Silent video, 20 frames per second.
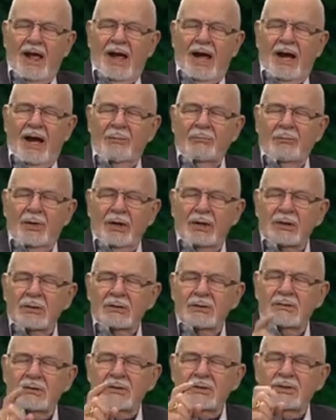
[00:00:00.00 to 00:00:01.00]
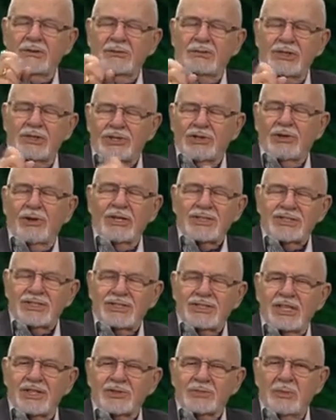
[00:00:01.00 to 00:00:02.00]
And we'll
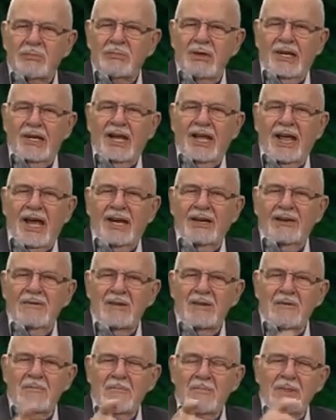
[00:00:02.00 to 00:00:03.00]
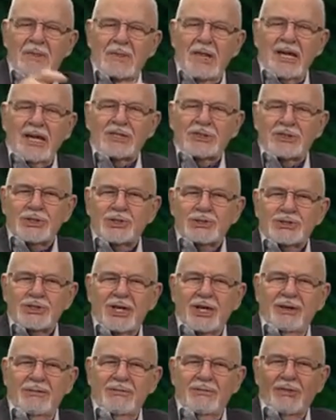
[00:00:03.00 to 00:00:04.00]
rejoice as we meet again next
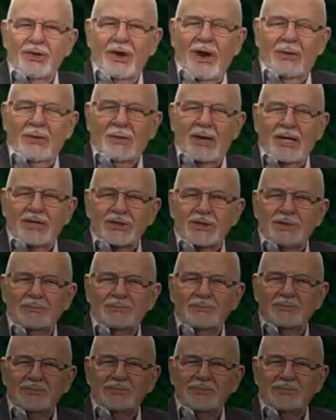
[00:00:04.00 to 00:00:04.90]
Tuesday. God bless you.